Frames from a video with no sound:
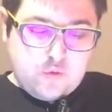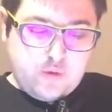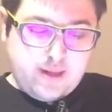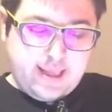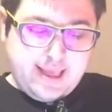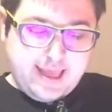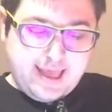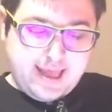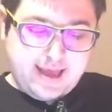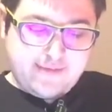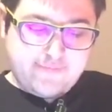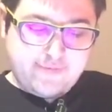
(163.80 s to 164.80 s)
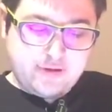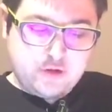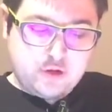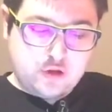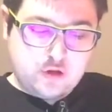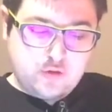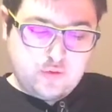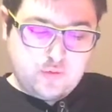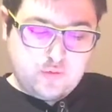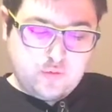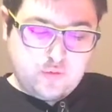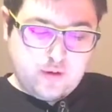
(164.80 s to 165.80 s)
We have to
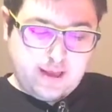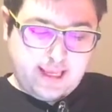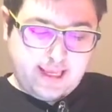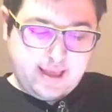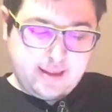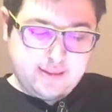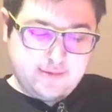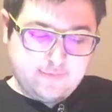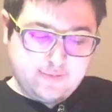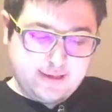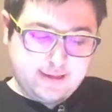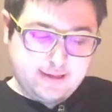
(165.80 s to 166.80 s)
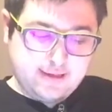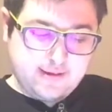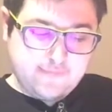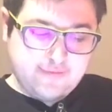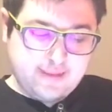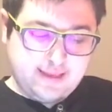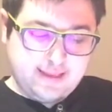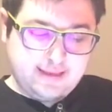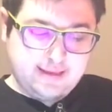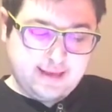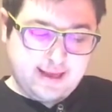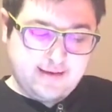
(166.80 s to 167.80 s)
weigh the risk of these
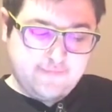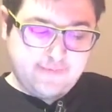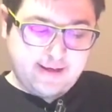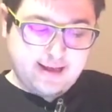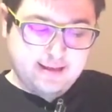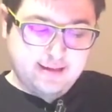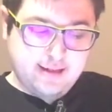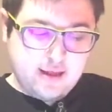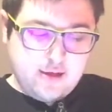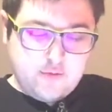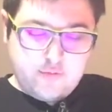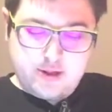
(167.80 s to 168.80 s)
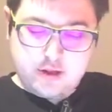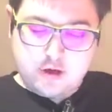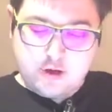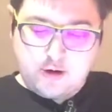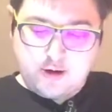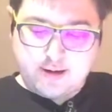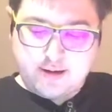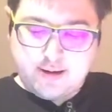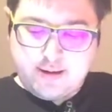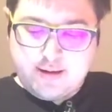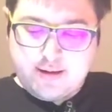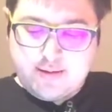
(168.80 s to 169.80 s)
side effects, which are
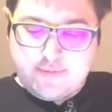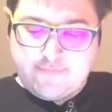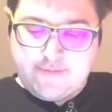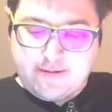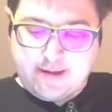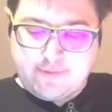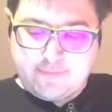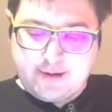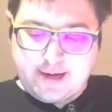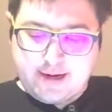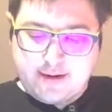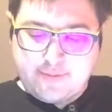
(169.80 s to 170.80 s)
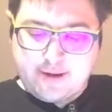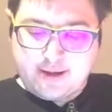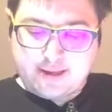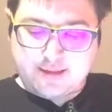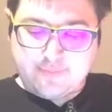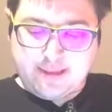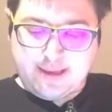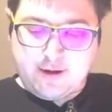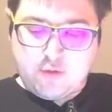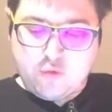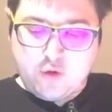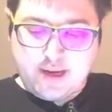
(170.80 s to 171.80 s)
very rare, approximately
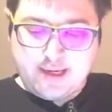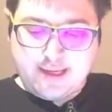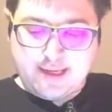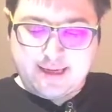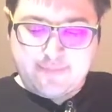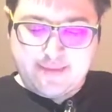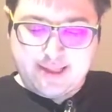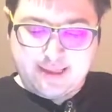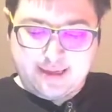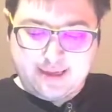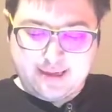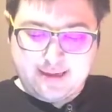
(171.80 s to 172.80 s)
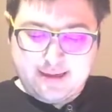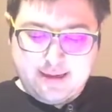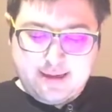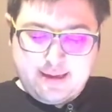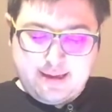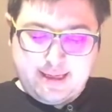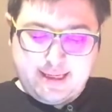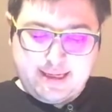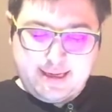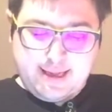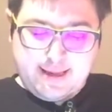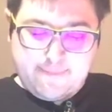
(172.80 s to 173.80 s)
1 in a million,
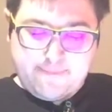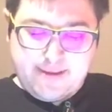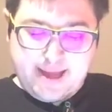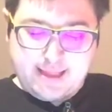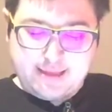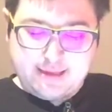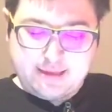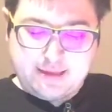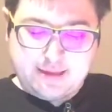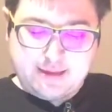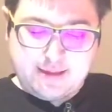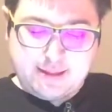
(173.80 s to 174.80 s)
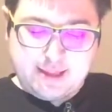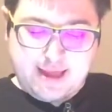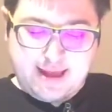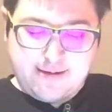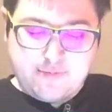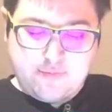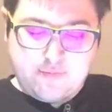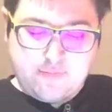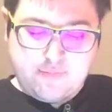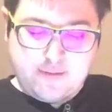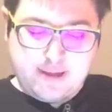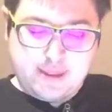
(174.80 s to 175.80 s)
and balance that
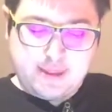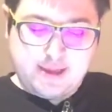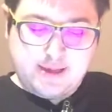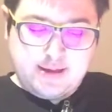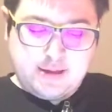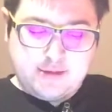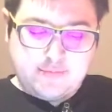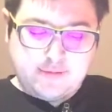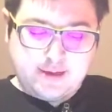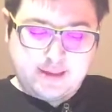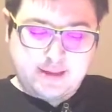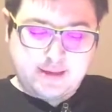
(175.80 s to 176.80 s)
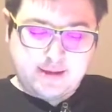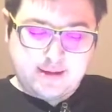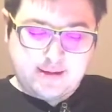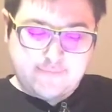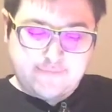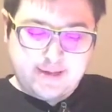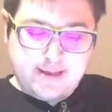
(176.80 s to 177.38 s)
with the risk of